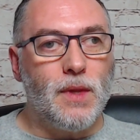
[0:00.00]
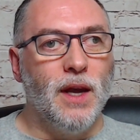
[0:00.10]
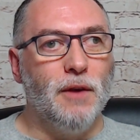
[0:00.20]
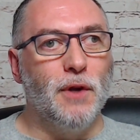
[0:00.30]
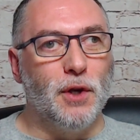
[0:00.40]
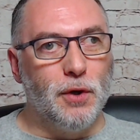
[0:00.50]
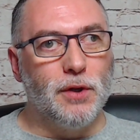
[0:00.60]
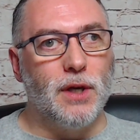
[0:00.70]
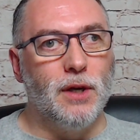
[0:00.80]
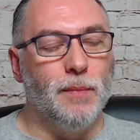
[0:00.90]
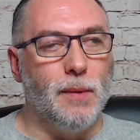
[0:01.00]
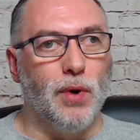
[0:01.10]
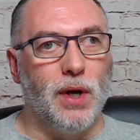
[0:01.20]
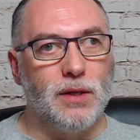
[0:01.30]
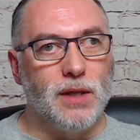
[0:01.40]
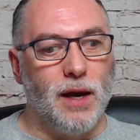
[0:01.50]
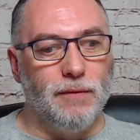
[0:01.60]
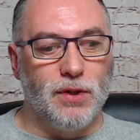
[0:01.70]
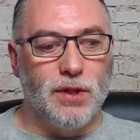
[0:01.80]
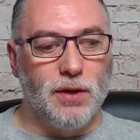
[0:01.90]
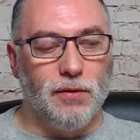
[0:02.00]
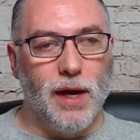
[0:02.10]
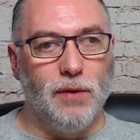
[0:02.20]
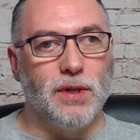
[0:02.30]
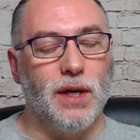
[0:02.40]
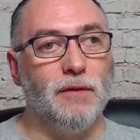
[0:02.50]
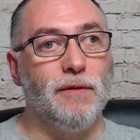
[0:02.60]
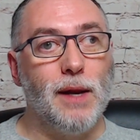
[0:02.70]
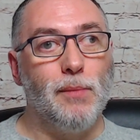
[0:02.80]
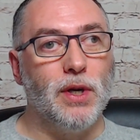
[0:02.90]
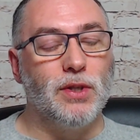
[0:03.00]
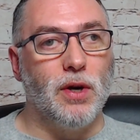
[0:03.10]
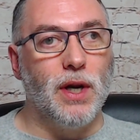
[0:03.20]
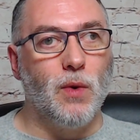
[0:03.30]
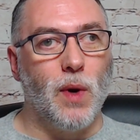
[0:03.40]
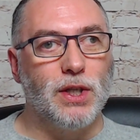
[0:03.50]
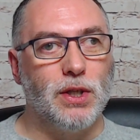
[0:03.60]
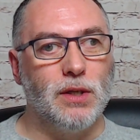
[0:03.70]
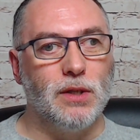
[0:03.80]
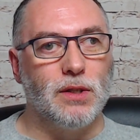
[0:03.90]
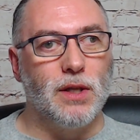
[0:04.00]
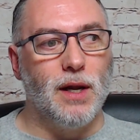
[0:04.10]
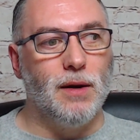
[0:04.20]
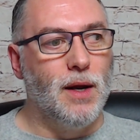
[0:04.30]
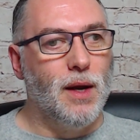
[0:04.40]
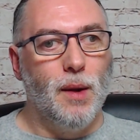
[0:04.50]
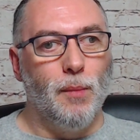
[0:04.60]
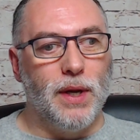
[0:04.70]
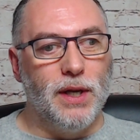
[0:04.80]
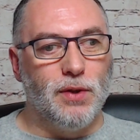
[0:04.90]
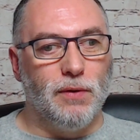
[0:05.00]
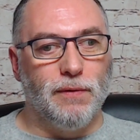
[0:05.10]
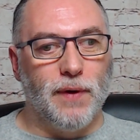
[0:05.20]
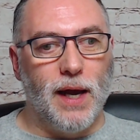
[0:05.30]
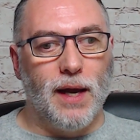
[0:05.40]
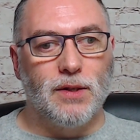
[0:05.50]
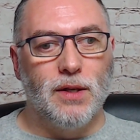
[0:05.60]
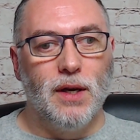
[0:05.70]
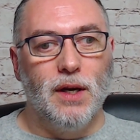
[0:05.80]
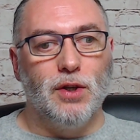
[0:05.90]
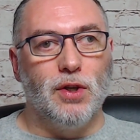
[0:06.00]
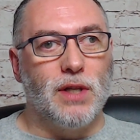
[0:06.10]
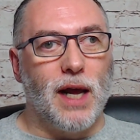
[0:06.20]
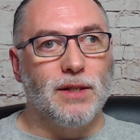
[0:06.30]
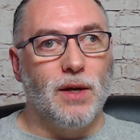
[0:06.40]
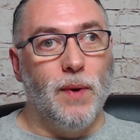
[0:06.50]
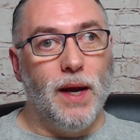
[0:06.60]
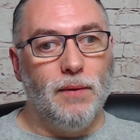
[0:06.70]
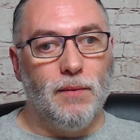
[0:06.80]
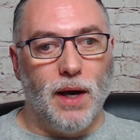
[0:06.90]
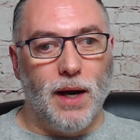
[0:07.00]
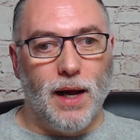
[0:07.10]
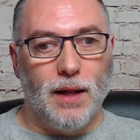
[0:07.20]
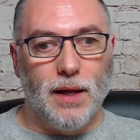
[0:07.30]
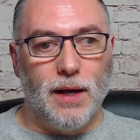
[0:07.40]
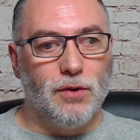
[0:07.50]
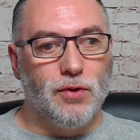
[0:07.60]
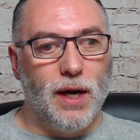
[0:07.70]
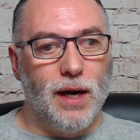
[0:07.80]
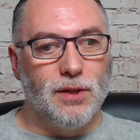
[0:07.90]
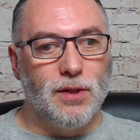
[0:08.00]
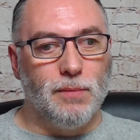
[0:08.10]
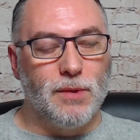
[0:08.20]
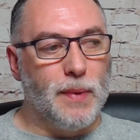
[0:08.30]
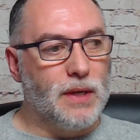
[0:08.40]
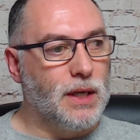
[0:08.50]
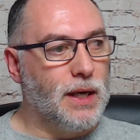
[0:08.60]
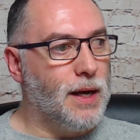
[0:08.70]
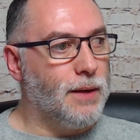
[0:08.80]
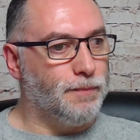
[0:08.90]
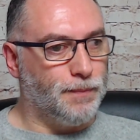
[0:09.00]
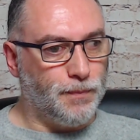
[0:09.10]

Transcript: if you could, it'd be brilliant to have you stick around. And if anybody's got any questions, then please don't forget, just ask away and I'll try and answer them as best I can.